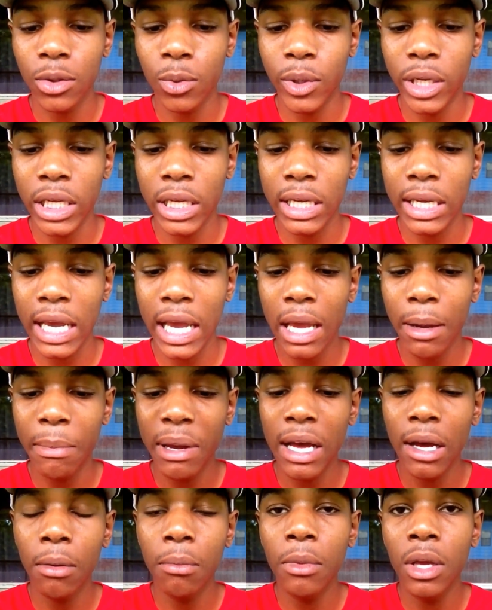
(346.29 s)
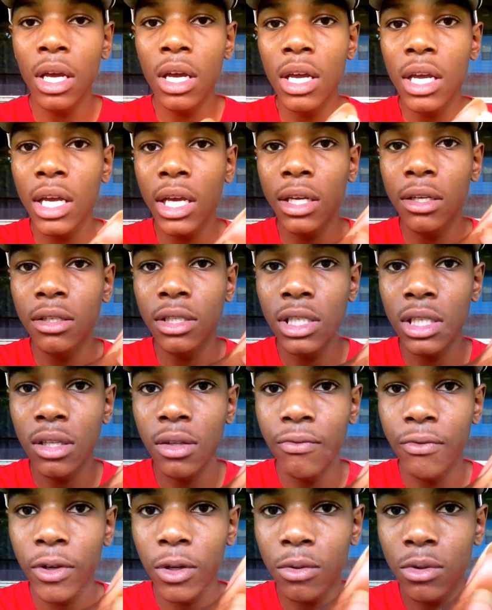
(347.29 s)
the way it came out. And you see
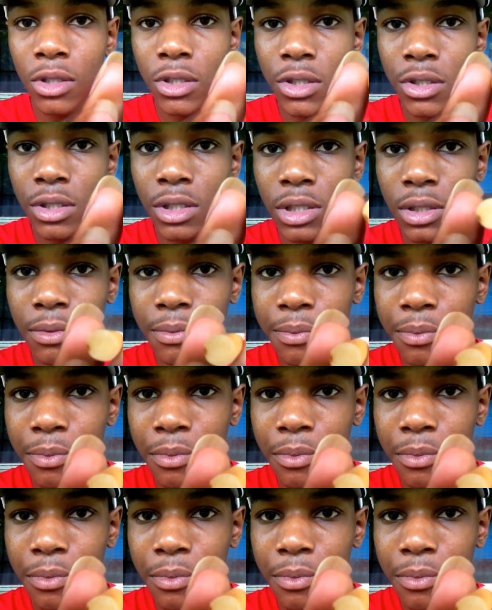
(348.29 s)
the filters